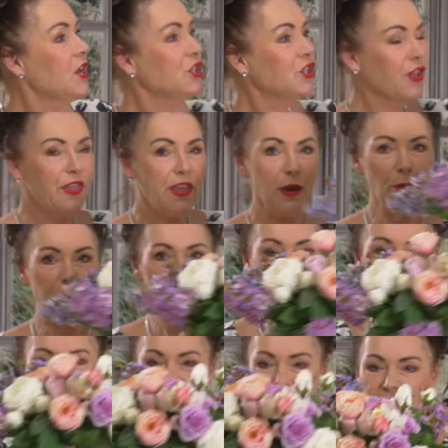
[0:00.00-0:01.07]
So there we
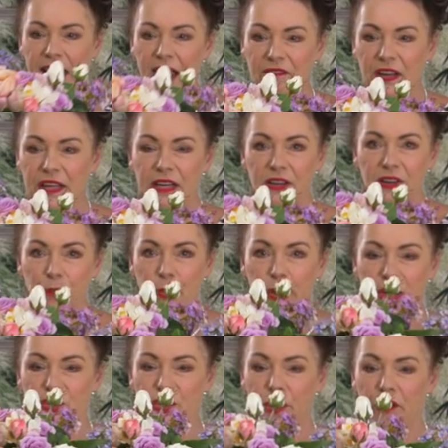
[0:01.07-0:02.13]
have this lovely little
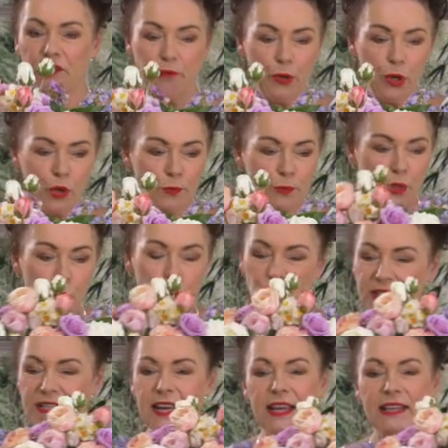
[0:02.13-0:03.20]
picture of blooms all
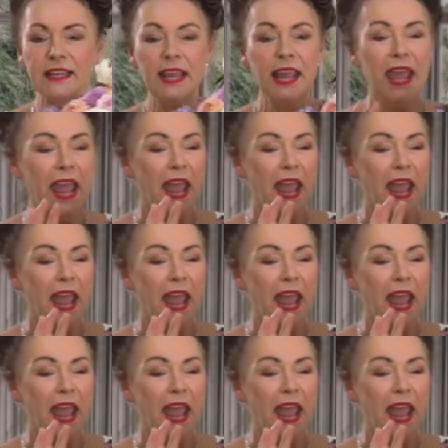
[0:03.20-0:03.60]
starting.